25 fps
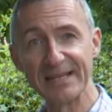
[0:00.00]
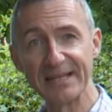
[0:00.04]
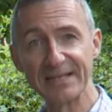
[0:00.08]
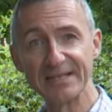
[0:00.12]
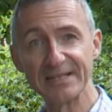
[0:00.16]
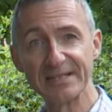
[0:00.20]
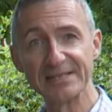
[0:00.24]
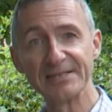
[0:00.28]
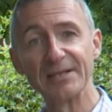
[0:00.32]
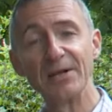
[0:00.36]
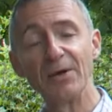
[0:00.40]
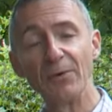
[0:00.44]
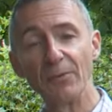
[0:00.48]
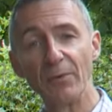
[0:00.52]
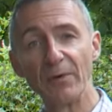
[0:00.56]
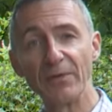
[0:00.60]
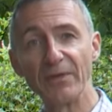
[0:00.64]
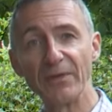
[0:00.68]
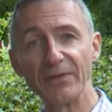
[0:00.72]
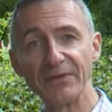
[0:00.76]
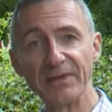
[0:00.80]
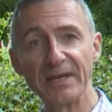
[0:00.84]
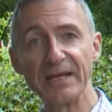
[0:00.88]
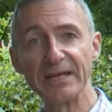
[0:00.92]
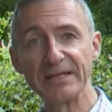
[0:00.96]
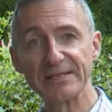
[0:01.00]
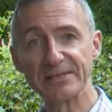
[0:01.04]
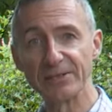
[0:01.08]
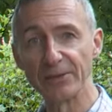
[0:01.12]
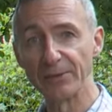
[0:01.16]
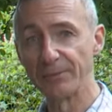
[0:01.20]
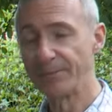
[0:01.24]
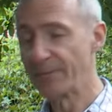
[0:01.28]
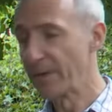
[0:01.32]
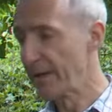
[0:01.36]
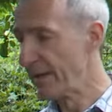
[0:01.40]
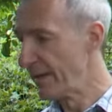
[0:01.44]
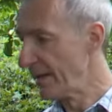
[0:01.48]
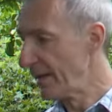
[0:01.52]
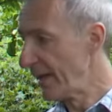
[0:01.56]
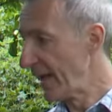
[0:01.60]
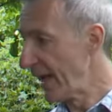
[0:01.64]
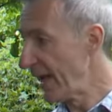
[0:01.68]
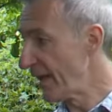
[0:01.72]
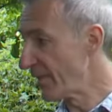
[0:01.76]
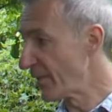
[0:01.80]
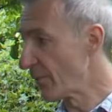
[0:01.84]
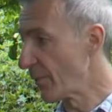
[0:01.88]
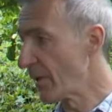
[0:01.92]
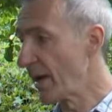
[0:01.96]
litres with the diesel.
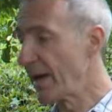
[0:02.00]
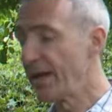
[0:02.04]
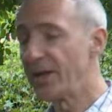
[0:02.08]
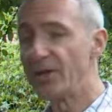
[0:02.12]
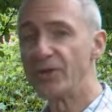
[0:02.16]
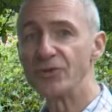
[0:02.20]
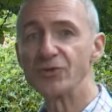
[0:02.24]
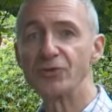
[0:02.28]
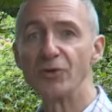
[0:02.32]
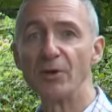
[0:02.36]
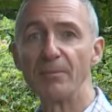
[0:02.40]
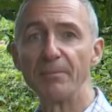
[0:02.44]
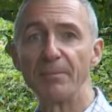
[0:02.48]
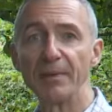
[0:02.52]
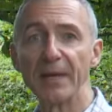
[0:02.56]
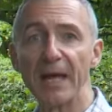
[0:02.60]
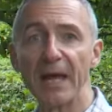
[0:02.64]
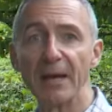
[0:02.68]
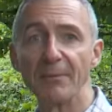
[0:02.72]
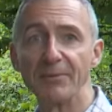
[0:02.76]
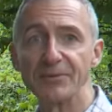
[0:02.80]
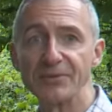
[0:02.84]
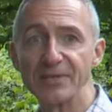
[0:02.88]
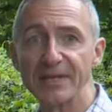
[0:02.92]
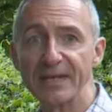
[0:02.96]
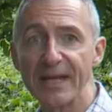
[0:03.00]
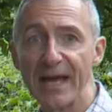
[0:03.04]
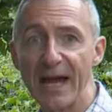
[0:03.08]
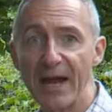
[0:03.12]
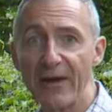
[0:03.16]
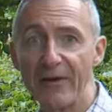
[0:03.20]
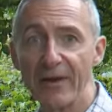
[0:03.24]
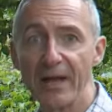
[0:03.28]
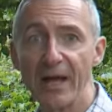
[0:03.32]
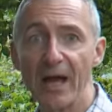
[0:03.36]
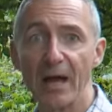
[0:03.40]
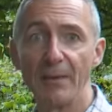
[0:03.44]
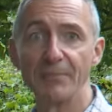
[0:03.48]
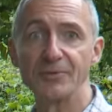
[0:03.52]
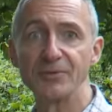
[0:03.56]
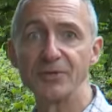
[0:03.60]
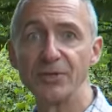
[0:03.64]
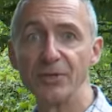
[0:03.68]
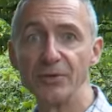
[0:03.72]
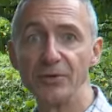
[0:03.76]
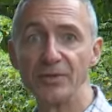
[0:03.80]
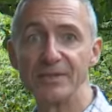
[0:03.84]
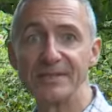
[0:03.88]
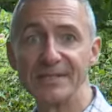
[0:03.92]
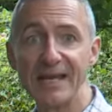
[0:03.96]
Either way, you should be able to carry up
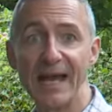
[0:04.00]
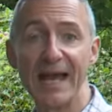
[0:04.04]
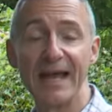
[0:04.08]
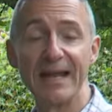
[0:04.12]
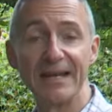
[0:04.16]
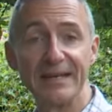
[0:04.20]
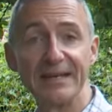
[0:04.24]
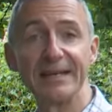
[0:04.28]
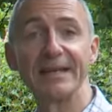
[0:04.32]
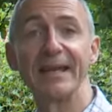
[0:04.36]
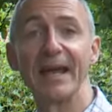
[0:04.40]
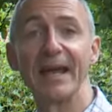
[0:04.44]
to 10